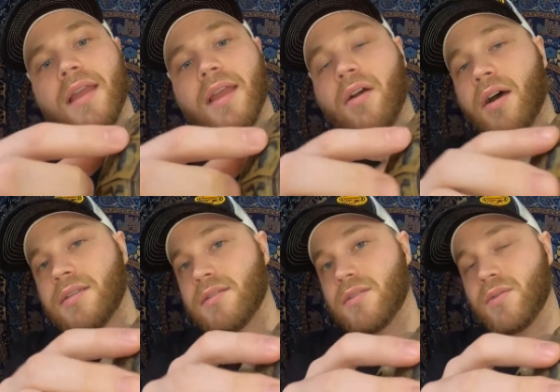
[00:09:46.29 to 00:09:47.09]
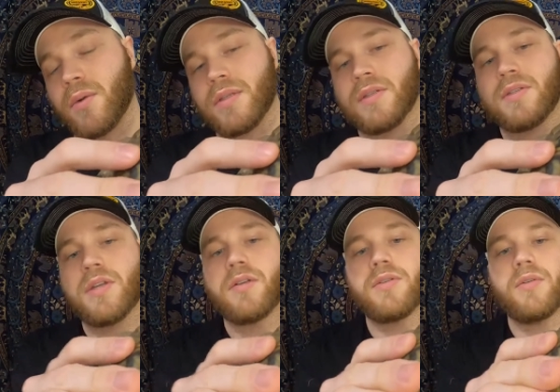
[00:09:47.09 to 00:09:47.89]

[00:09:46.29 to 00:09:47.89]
it causes the tortoise's shell to